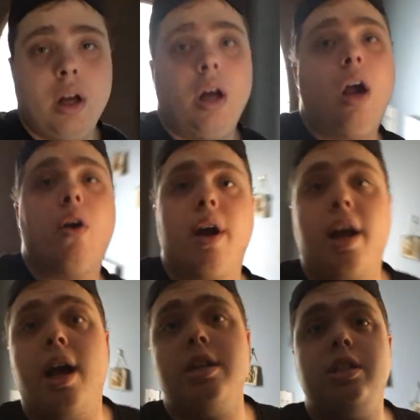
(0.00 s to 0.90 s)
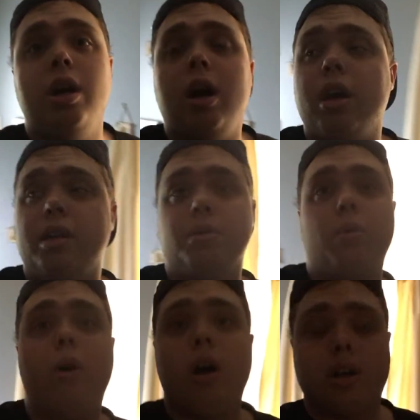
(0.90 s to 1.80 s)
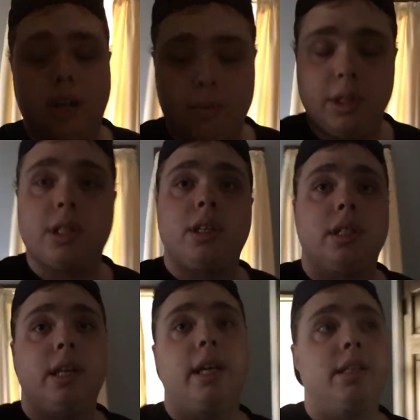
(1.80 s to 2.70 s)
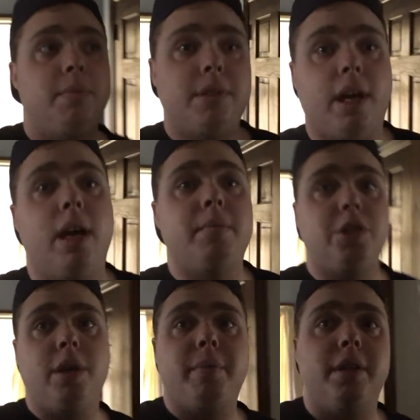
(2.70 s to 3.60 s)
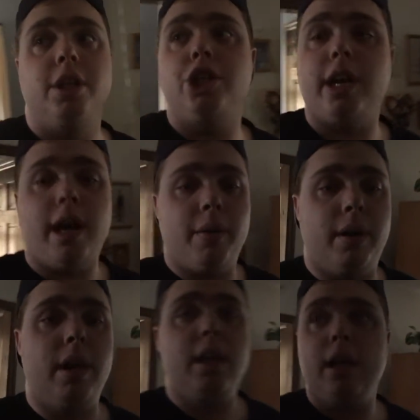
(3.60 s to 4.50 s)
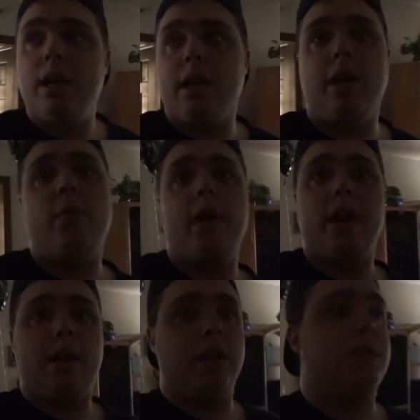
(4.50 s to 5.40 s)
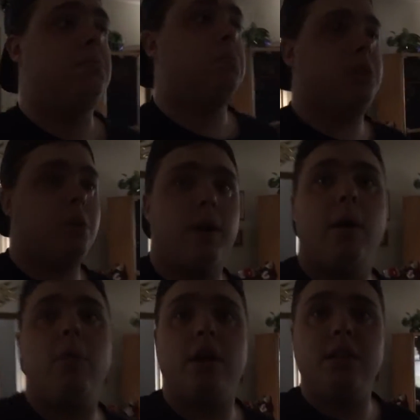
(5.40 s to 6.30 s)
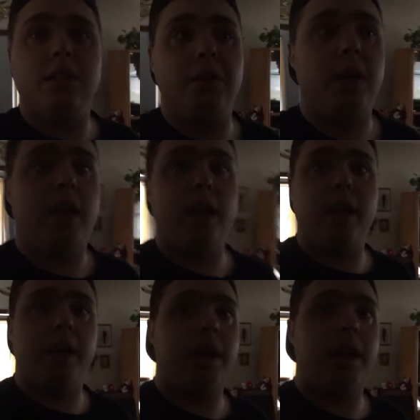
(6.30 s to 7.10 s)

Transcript: Alright guys, dog is walked. I'm just going to take some time, jump in the shower, get ready to do what I want to do today, and